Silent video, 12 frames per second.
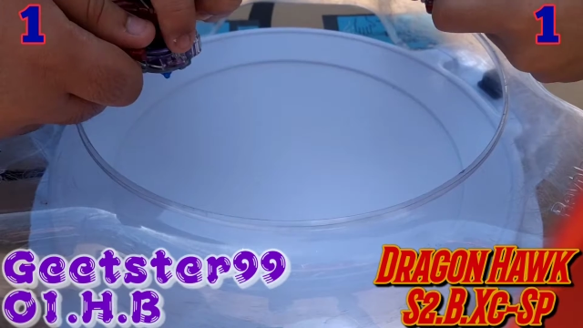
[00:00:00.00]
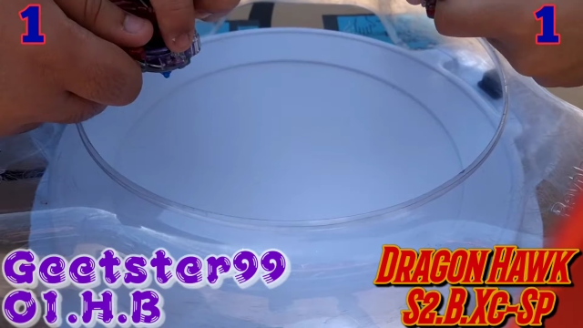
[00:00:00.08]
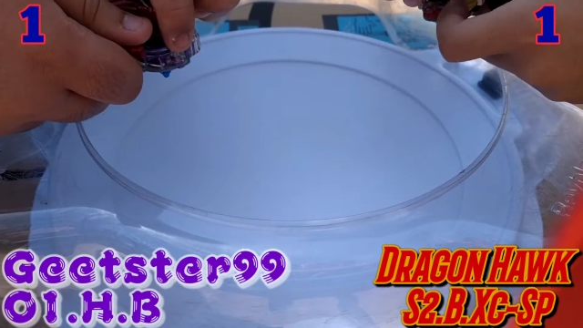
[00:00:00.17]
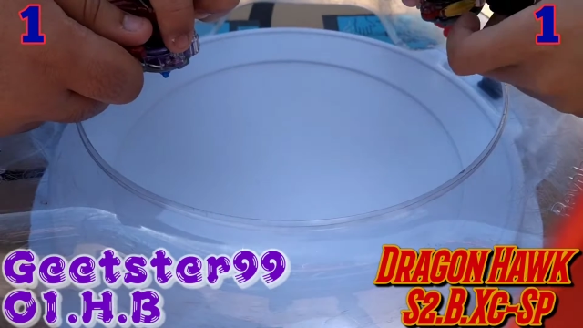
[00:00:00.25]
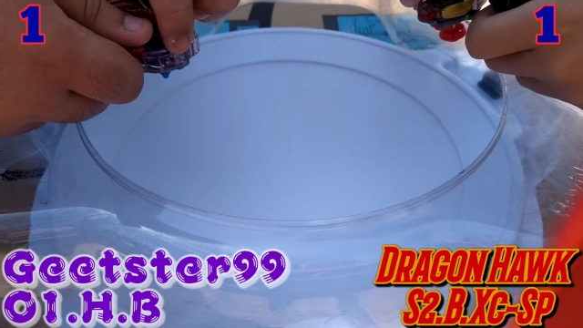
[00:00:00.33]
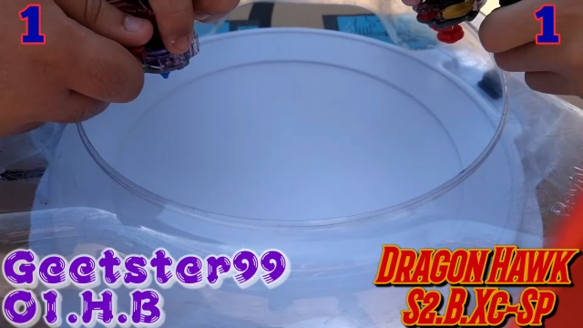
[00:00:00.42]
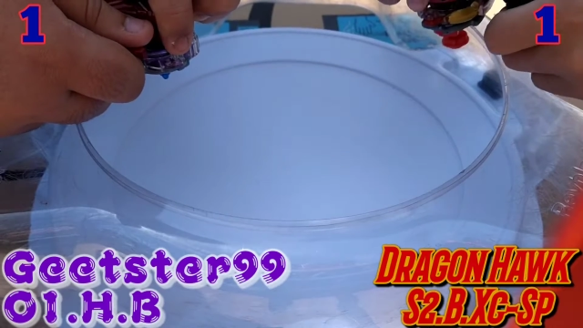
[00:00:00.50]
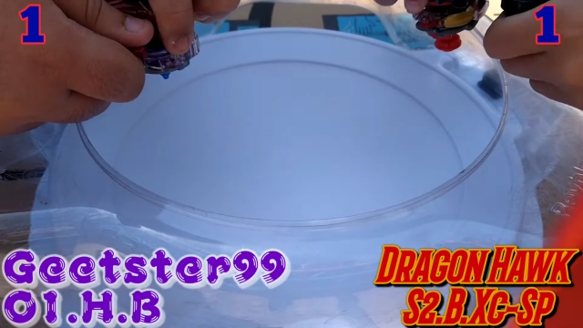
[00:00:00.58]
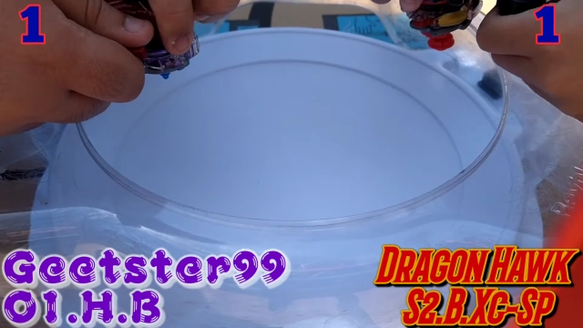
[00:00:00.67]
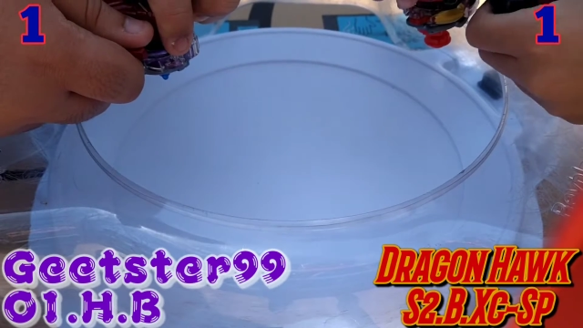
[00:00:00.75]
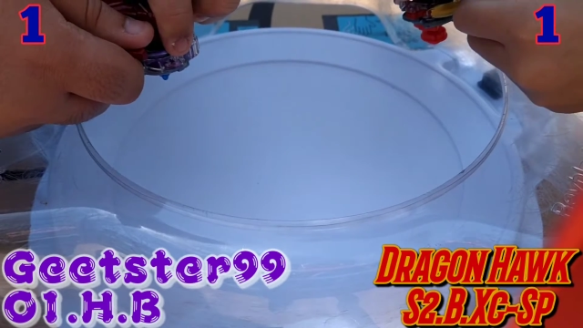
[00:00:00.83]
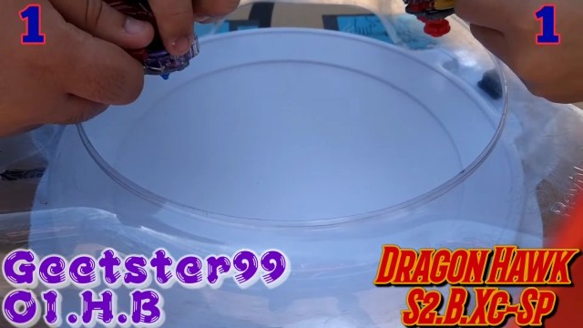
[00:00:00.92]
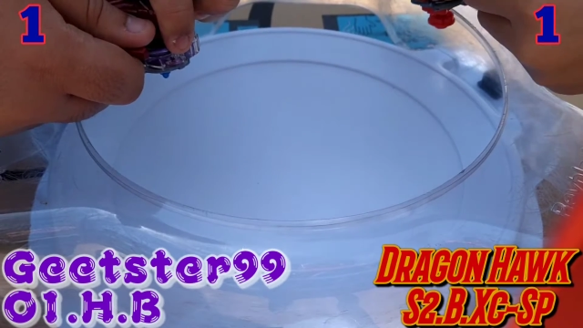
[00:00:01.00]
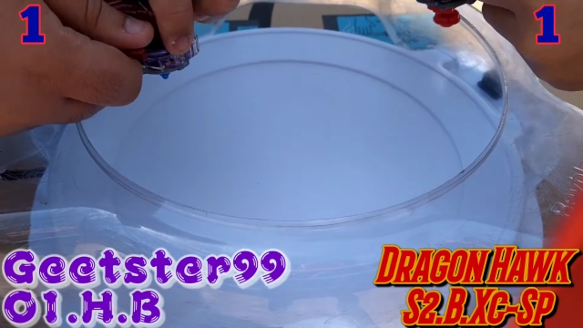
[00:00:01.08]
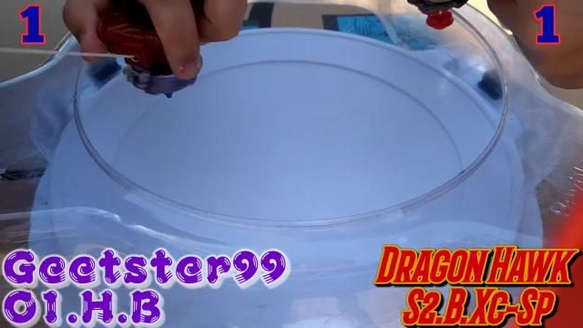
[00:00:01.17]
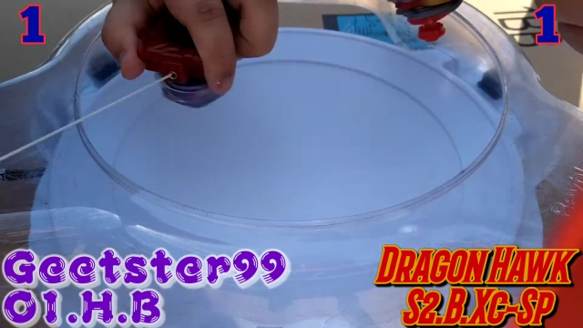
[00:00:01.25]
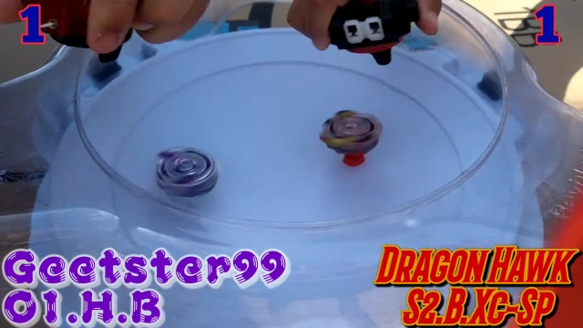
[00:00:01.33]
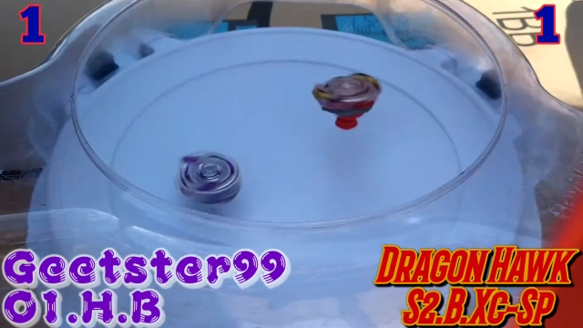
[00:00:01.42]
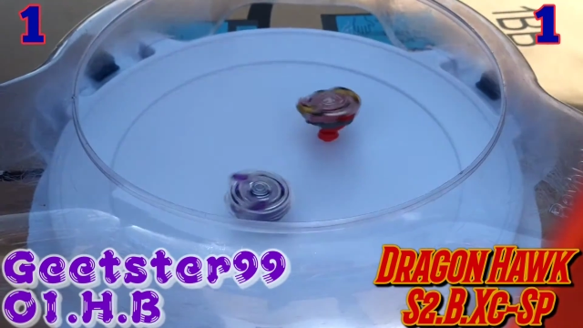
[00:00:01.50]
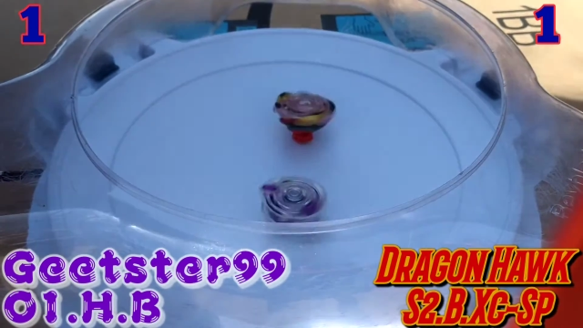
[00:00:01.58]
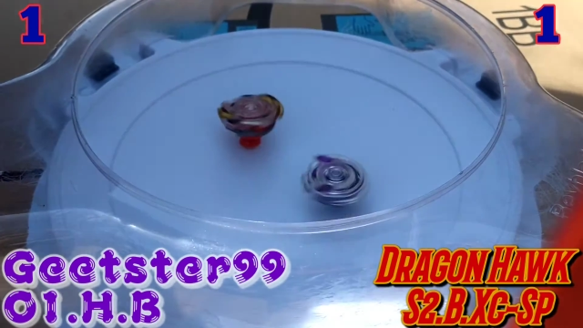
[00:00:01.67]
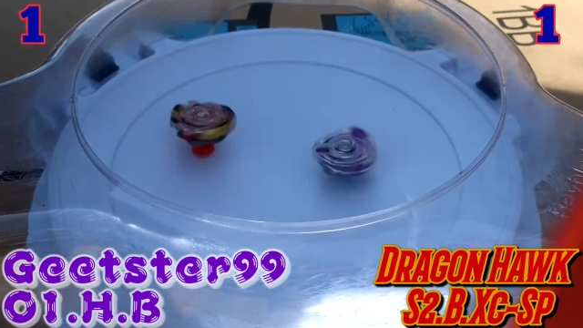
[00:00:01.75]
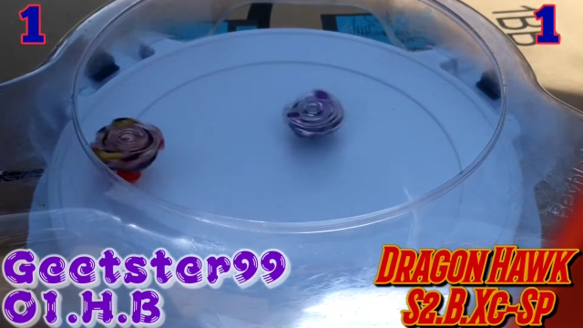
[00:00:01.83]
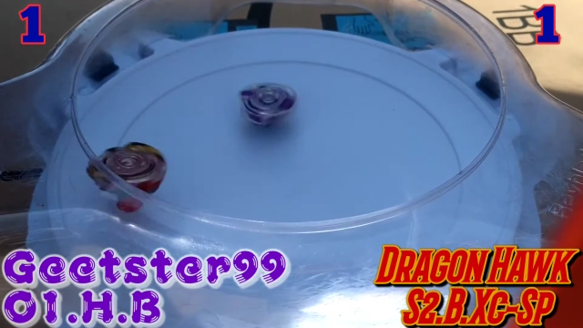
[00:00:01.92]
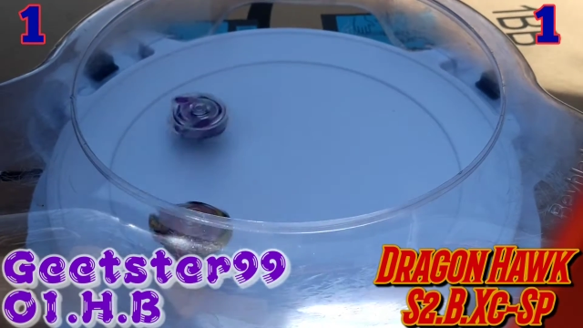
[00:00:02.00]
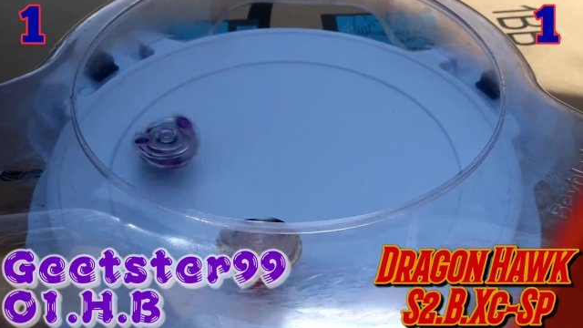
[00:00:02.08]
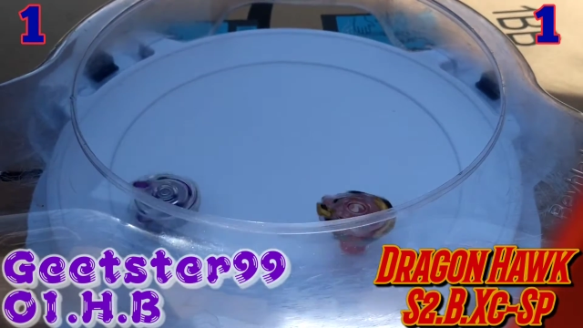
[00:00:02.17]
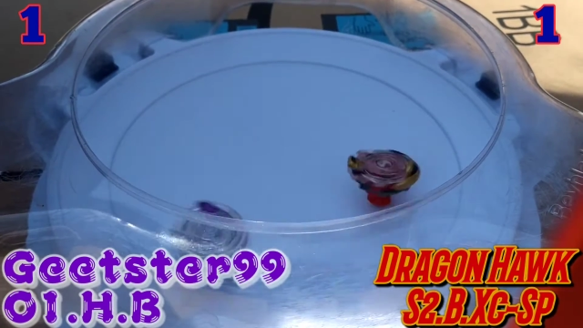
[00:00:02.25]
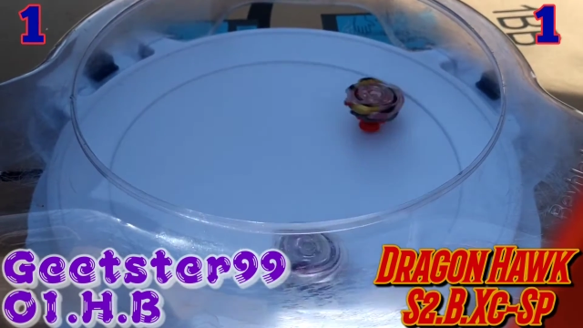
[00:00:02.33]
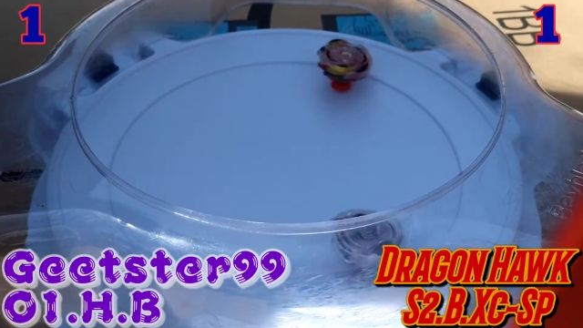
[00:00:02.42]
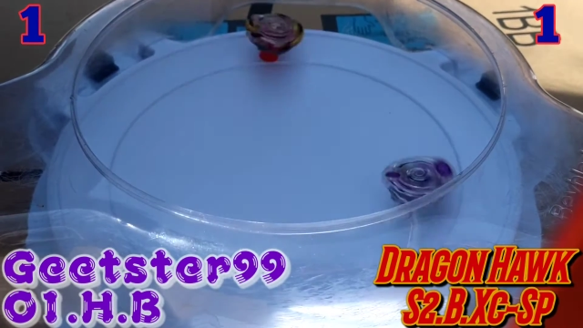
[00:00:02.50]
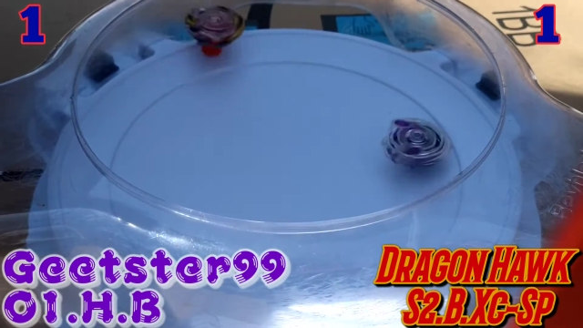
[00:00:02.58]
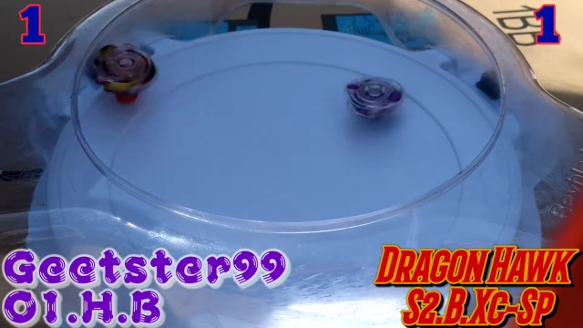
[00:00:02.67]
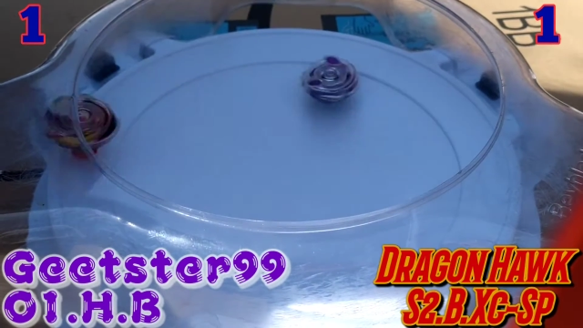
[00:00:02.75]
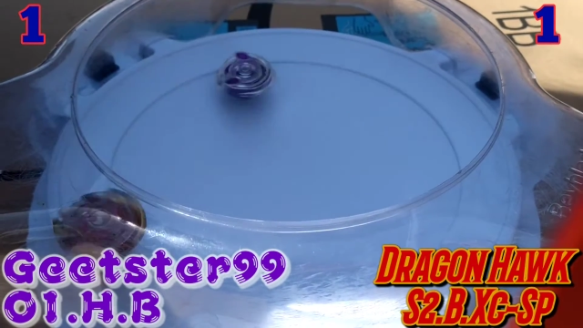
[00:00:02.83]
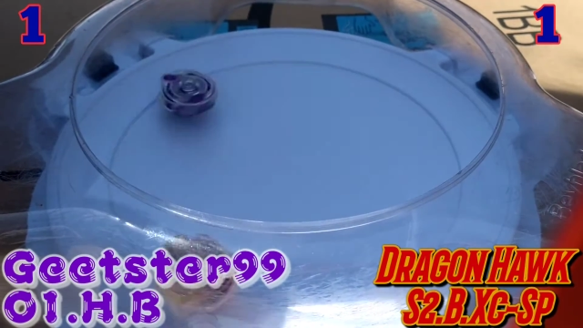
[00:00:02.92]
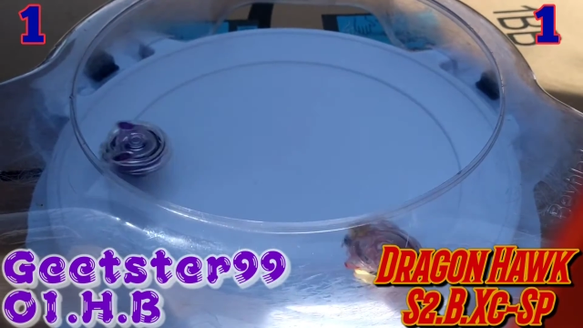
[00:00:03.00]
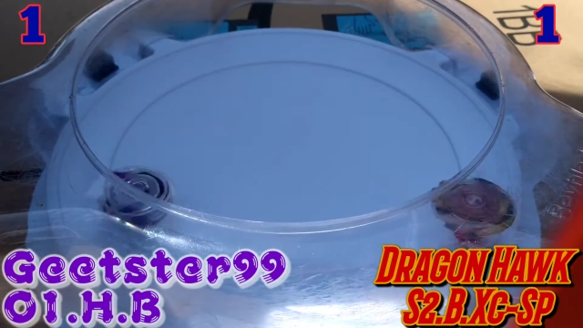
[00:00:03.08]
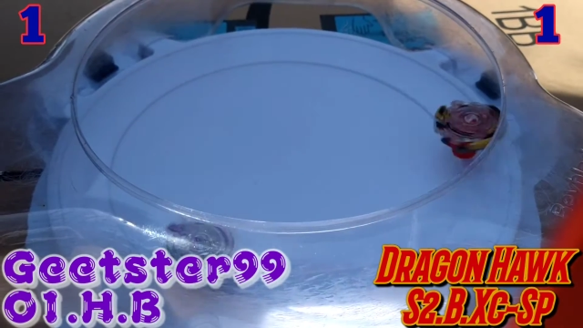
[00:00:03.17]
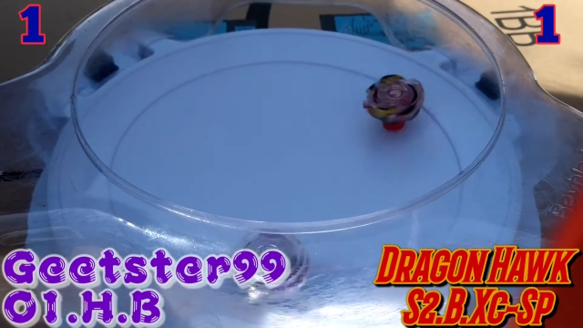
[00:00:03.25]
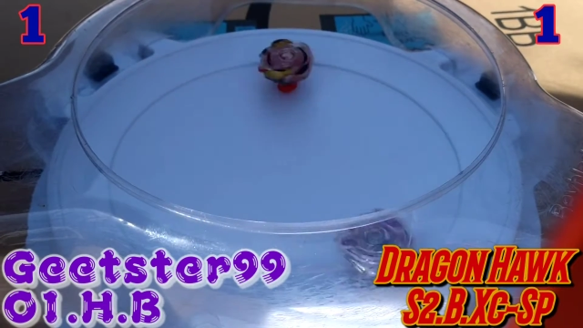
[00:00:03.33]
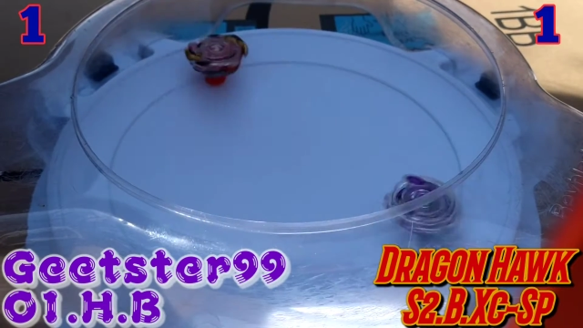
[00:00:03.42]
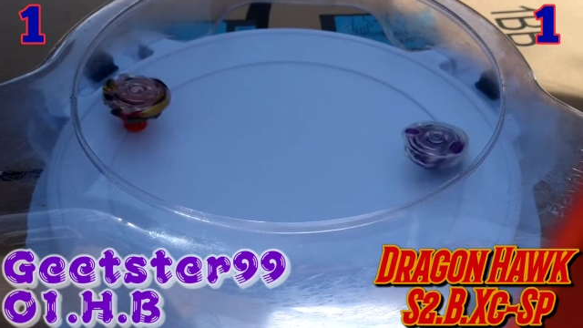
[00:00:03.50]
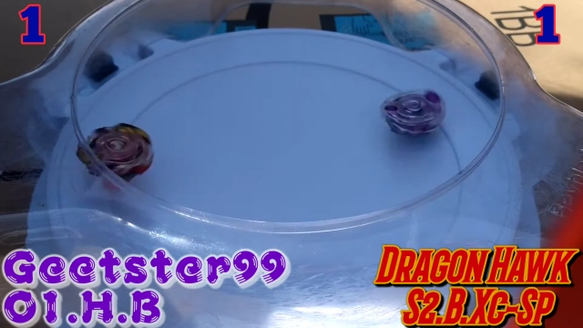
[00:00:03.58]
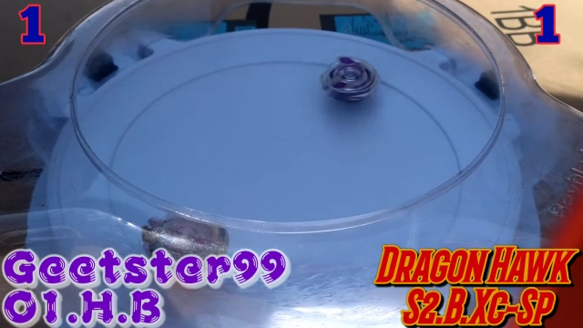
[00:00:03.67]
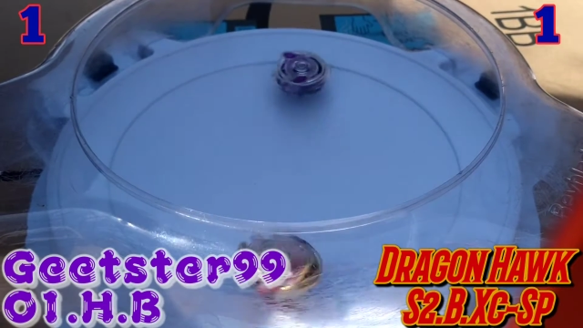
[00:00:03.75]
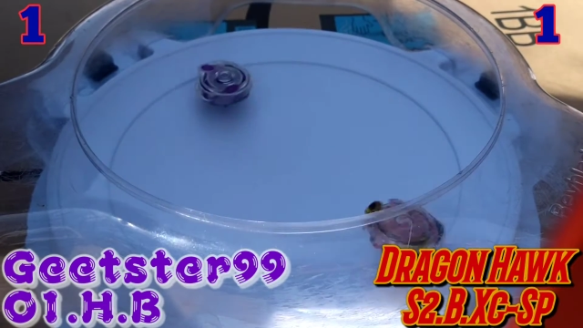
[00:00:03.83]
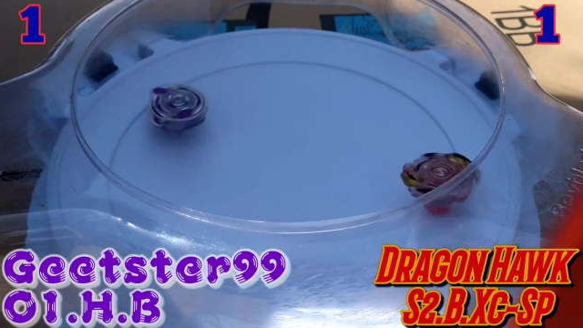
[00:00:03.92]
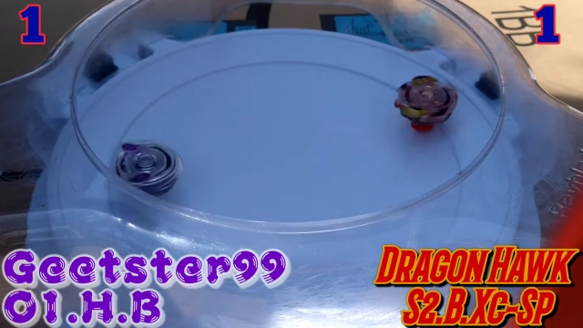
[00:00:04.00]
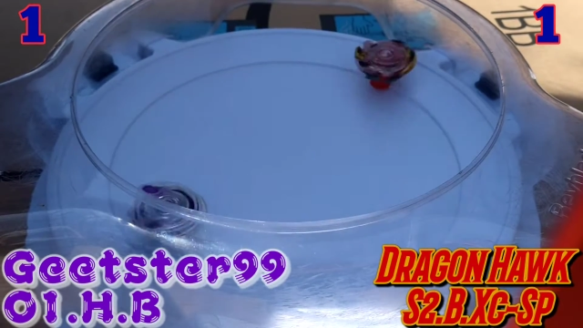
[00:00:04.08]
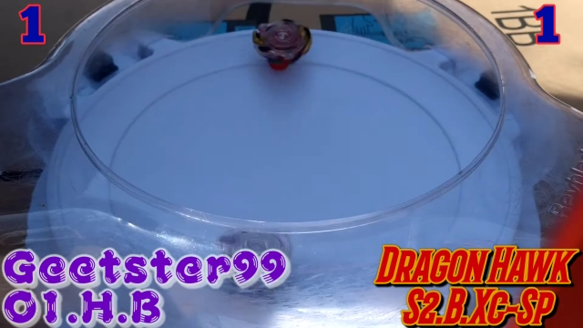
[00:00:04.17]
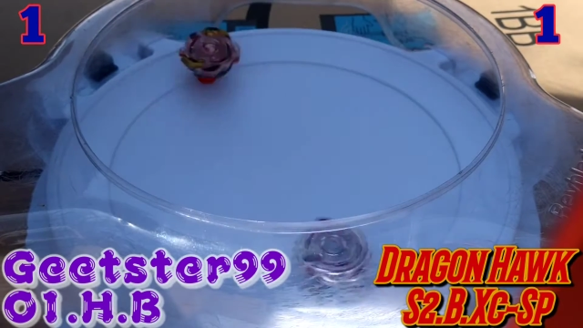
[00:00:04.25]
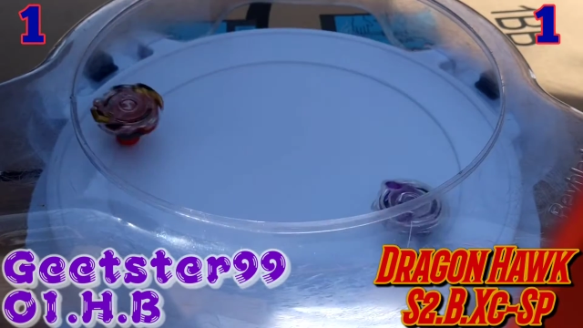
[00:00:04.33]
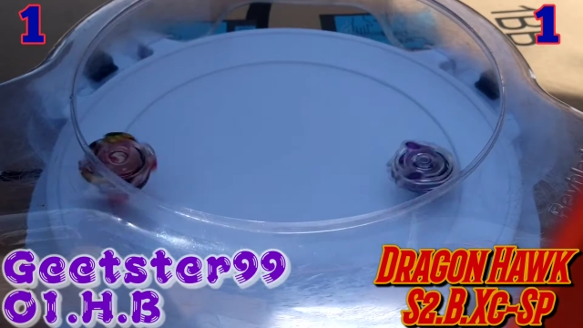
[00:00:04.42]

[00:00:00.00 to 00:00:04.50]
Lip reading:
No face is visible, so there are no lips to read.